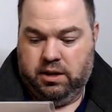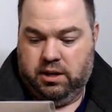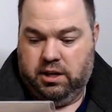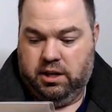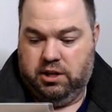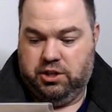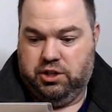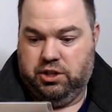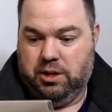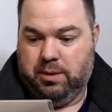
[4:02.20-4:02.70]

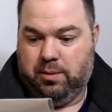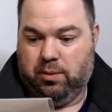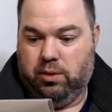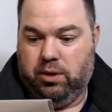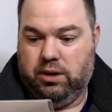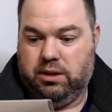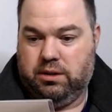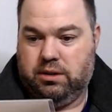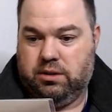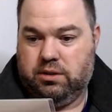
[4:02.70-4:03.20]
issue
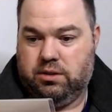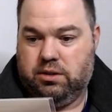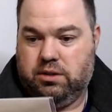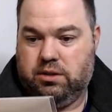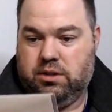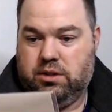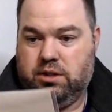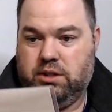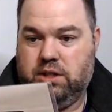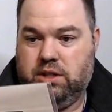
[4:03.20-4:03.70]
#1.
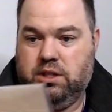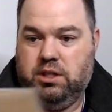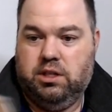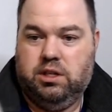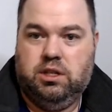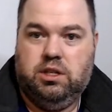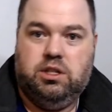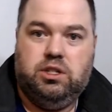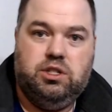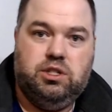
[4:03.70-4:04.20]

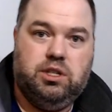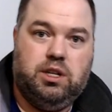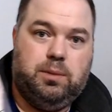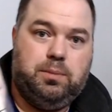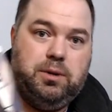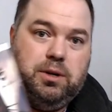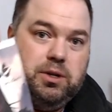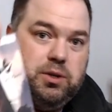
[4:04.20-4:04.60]
She's got a pretty